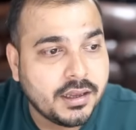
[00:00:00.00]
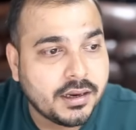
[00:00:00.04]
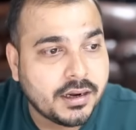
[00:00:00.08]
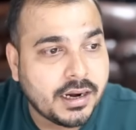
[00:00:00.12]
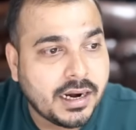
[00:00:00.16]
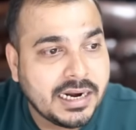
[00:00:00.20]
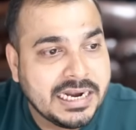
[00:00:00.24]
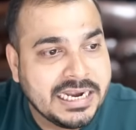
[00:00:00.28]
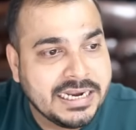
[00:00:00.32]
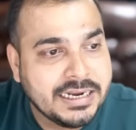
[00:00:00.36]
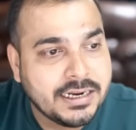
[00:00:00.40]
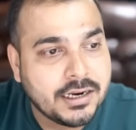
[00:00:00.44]

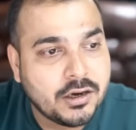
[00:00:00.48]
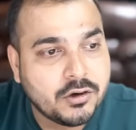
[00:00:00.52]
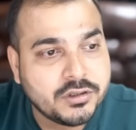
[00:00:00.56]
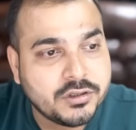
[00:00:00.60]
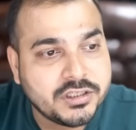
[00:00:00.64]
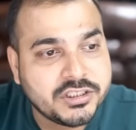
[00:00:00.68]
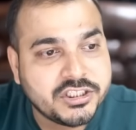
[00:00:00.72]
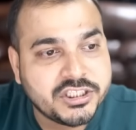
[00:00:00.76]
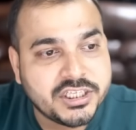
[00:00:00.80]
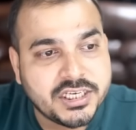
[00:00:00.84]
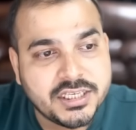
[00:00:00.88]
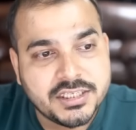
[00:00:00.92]
right now
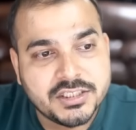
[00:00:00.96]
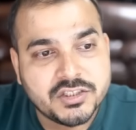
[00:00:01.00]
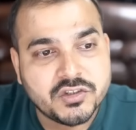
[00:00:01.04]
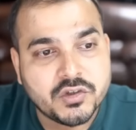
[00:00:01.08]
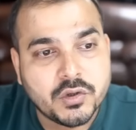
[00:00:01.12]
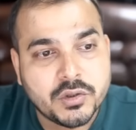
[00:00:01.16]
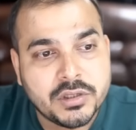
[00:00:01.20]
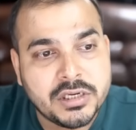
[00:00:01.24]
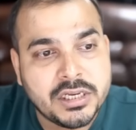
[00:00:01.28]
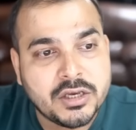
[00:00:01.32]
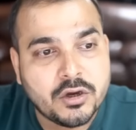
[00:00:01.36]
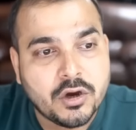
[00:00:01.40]
the change is
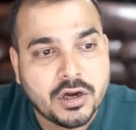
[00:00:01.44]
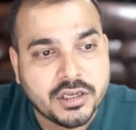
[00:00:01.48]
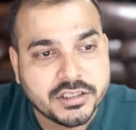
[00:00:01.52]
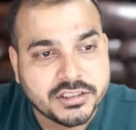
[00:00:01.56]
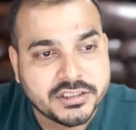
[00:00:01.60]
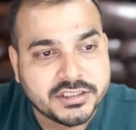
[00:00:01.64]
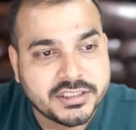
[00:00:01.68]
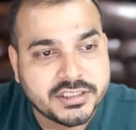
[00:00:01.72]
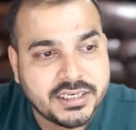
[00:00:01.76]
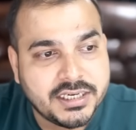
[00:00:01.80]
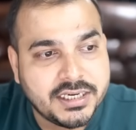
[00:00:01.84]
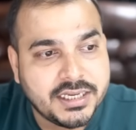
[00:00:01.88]
only
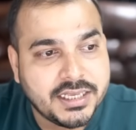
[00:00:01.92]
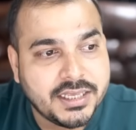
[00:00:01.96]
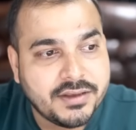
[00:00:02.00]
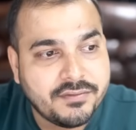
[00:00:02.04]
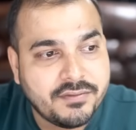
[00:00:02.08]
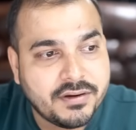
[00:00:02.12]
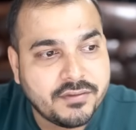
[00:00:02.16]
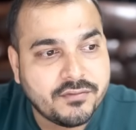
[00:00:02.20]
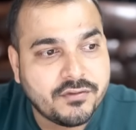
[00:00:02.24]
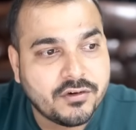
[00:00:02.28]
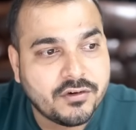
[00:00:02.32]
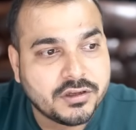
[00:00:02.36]
constant
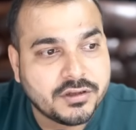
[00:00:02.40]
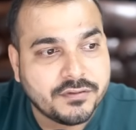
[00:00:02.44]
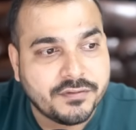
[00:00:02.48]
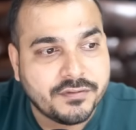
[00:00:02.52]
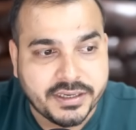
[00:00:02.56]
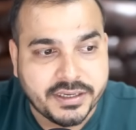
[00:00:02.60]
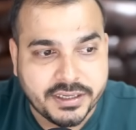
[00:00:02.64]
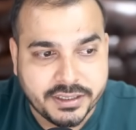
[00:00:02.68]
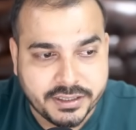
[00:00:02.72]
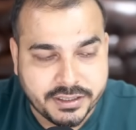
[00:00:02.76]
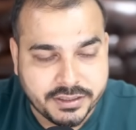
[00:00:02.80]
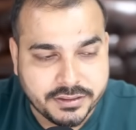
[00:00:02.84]
even for the
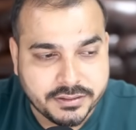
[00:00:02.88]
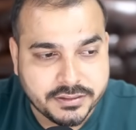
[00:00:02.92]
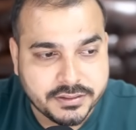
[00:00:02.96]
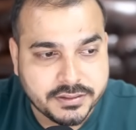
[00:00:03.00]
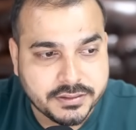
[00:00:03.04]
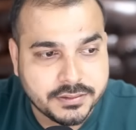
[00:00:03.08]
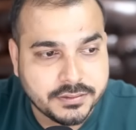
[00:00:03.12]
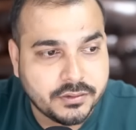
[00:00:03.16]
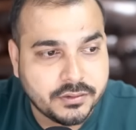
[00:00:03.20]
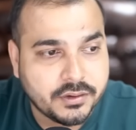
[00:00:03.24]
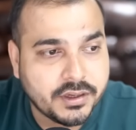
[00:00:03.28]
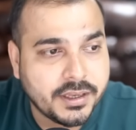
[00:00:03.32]

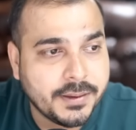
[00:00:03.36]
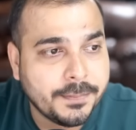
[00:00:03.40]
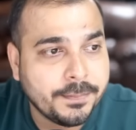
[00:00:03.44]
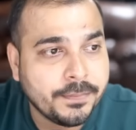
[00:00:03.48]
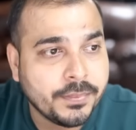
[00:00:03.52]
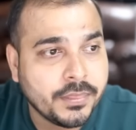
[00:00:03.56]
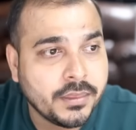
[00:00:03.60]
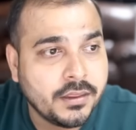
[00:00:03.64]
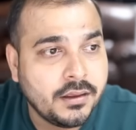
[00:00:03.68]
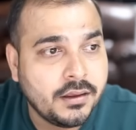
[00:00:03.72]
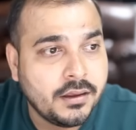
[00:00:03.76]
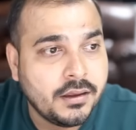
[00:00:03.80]
veterans okay
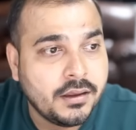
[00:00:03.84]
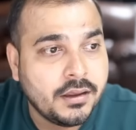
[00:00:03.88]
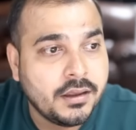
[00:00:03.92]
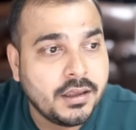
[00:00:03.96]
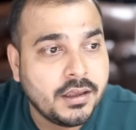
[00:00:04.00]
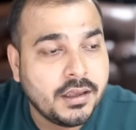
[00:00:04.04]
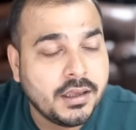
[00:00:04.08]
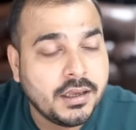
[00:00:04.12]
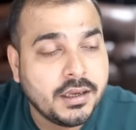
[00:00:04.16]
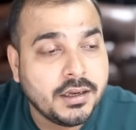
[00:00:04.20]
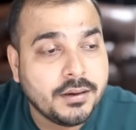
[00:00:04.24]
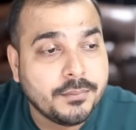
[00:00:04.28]

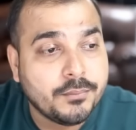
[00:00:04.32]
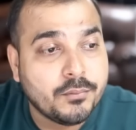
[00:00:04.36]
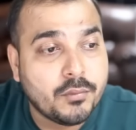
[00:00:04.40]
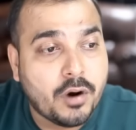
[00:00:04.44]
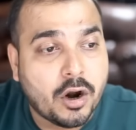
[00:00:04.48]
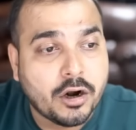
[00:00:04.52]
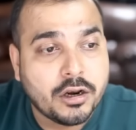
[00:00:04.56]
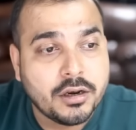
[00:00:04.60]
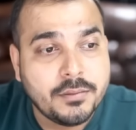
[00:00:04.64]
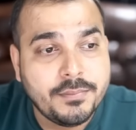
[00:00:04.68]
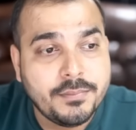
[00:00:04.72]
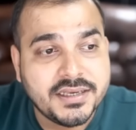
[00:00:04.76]

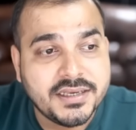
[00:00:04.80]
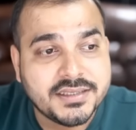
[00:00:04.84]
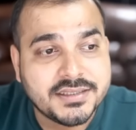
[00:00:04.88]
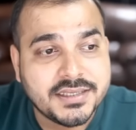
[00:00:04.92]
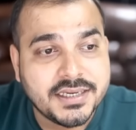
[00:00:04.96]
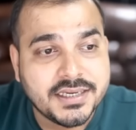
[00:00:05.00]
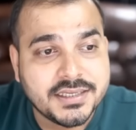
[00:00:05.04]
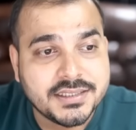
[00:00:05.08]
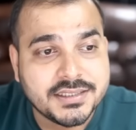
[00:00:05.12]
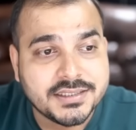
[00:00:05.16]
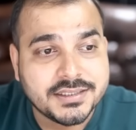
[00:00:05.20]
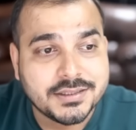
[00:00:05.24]
model
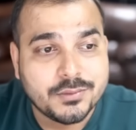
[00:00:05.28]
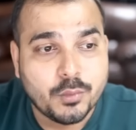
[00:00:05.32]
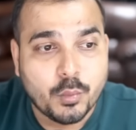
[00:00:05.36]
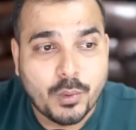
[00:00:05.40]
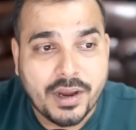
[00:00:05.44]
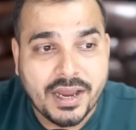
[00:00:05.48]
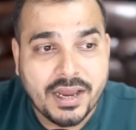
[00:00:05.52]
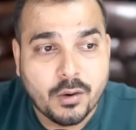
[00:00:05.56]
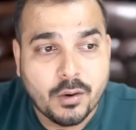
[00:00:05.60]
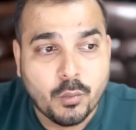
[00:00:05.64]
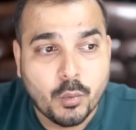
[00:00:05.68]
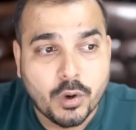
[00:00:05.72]
basics
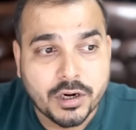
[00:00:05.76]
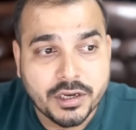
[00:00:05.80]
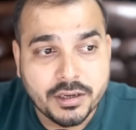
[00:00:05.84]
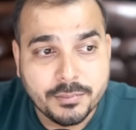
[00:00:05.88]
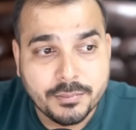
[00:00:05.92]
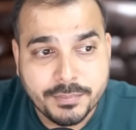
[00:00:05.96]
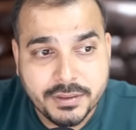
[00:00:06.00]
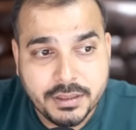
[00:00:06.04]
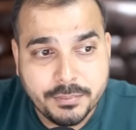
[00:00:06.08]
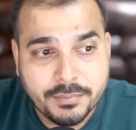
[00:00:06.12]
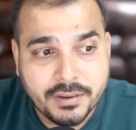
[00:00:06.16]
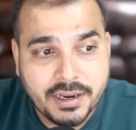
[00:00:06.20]
what are
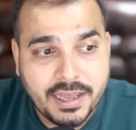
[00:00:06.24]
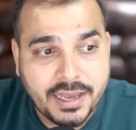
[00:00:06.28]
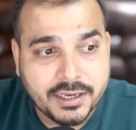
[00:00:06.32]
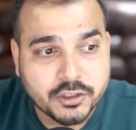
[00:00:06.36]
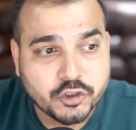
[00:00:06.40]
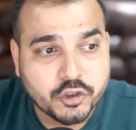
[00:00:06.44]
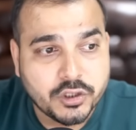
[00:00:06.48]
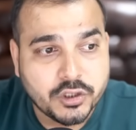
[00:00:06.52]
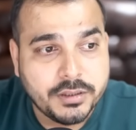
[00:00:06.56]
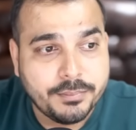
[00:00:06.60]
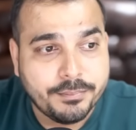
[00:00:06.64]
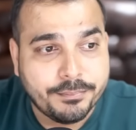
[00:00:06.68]
people
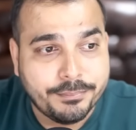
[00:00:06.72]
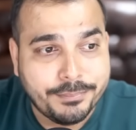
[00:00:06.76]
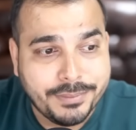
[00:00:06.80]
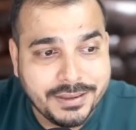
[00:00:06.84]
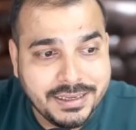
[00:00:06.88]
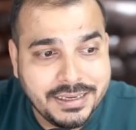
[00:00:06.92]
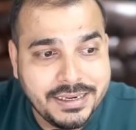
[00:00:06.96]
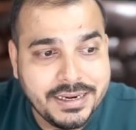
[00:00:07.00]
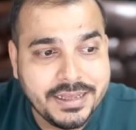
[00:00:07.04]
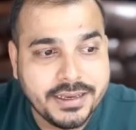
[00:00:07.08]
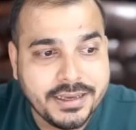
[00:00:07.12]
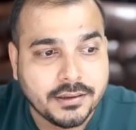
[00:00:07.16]
actually
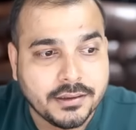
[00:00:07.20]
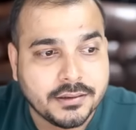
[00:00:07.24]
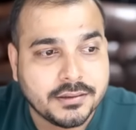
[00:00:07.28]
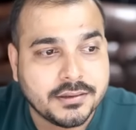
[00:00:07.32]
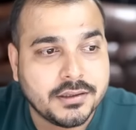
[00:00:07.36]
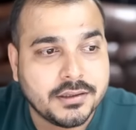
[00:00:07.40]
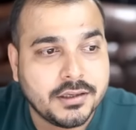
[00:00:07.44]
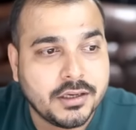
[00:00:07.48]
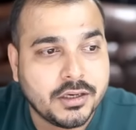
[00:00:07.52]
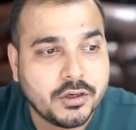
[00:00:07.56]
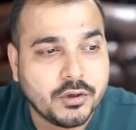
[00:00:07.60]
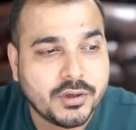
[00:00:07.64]
building
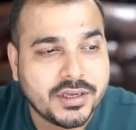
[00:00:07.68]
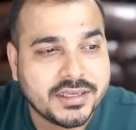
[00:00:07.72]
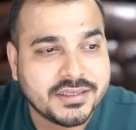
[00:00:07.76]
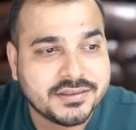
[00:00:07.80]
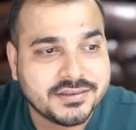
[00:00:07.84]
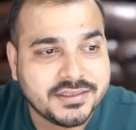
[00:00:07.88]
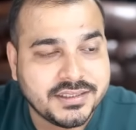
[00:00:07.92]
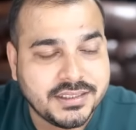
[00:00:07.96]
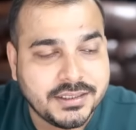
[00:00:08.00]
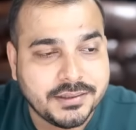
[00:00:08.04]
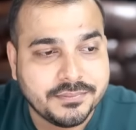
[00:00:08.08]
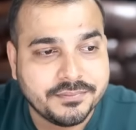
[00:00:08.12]
here you can
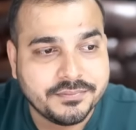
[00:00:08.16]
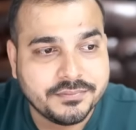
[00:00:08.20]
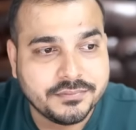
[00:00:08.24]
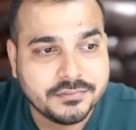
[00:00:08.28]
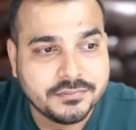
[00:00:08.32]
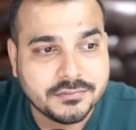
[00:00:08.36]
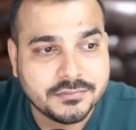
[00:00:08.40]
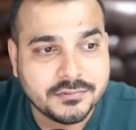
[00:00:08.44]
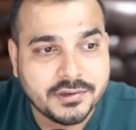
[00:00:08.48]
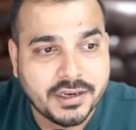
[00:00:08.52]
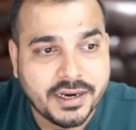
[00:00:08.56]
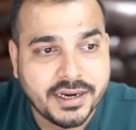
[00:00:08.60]
see
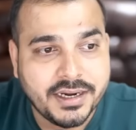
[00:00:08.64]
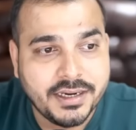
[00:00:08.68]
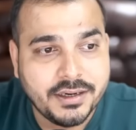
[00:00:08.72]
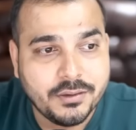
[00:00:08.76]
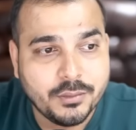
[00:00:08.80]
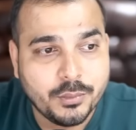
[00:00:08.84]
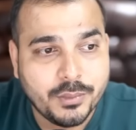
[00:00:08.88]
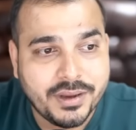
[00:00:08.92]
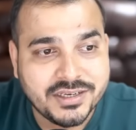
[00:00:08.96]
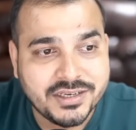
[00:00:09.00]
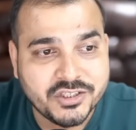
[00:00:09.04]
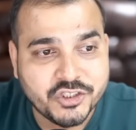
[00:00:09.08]
right
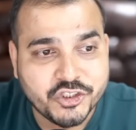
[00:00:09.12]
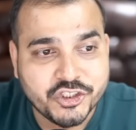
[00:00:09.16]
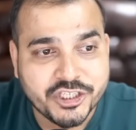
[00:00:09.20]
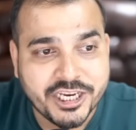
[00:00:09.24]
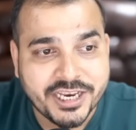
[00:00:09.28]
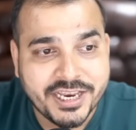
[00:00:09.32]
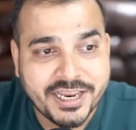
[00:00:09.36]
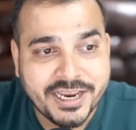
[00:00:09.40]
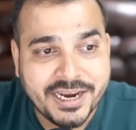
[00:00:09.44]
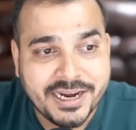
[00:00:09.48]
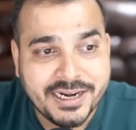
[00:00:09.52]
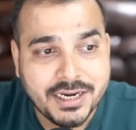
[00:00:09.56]
where is
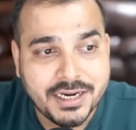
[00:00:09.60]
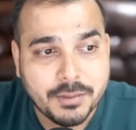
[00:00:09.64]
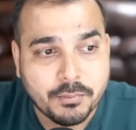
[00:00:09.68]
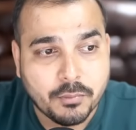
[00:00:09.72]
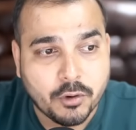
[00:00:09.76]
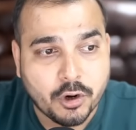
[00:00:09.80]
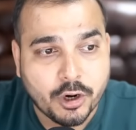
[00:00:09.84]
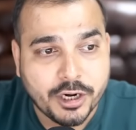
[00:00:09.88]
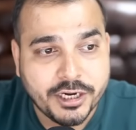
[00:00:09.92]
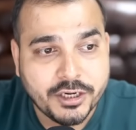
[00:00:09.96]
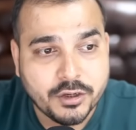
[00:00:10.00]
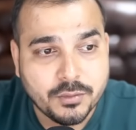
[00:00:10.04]
gen ai
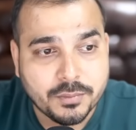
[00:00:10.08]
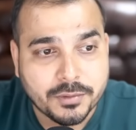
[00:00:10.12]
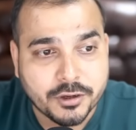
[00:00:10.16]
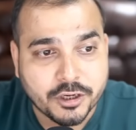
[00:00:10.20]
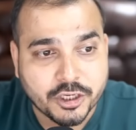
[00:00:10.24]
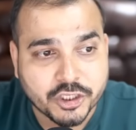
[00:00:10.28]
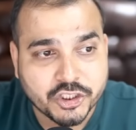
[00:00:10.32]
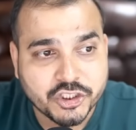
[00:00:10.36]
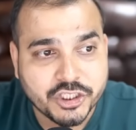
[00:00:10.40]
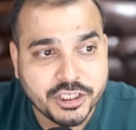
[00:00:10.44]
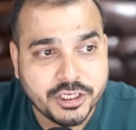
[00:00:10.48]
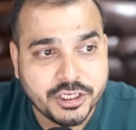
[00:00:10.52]
deployed to
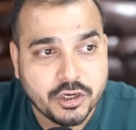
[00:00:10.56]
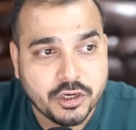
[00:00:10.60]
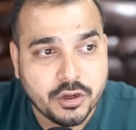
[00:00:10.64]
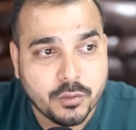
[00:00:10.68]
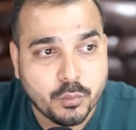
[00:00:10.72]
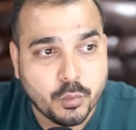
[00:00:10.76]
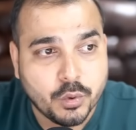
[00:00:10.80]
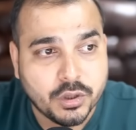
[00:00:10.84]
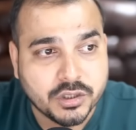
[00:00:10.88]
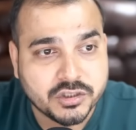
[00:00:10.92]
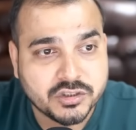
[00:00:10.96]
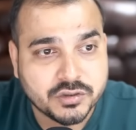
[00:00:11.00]
production in your
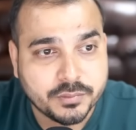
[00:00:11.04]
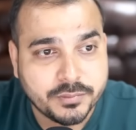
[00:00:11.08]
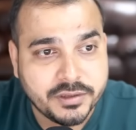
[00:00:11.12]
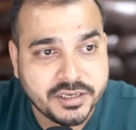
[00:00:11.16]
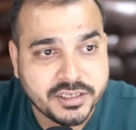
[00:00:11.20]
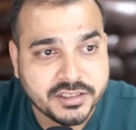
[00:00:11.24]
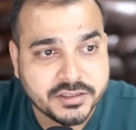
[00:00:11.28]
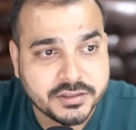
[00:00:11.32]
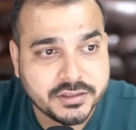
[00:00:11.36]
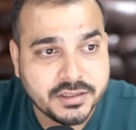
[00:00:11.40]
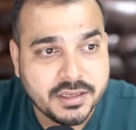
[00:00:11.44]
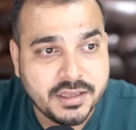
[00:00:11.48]

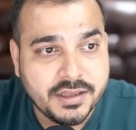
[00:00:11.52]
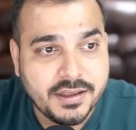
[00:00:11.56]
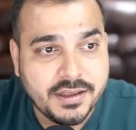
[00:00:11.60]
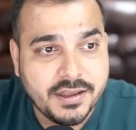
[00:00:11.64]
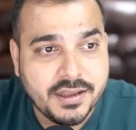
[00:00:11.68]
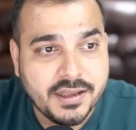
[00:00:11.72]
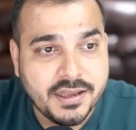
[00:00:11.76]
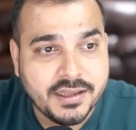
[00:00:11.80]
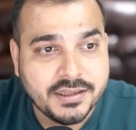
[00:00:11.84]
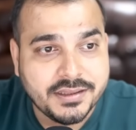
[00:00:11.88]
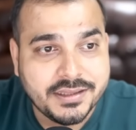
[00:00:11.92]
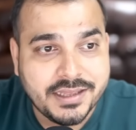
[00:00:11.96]
workplace
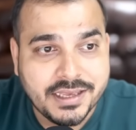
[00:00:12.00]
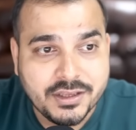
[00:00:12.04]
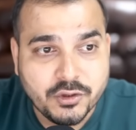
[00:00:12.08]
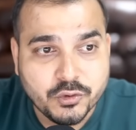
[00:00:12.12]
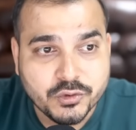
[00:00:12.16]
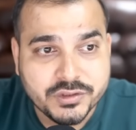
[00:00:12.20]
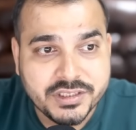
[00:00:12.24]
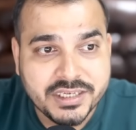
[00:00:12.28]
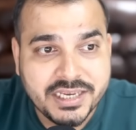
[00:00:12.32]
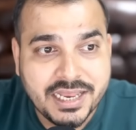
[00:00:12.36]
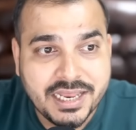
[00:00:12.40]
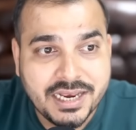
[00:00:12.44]
they're
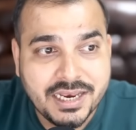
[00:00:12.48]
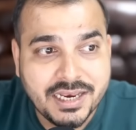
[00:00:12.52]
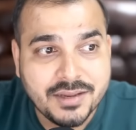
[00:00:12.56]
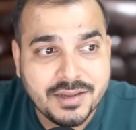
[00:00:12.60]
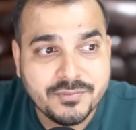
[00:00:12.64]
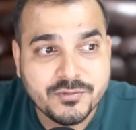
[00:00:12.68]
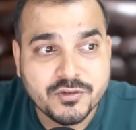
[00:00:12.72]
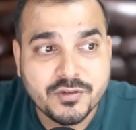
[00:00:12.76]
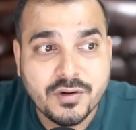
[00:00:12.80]
using llms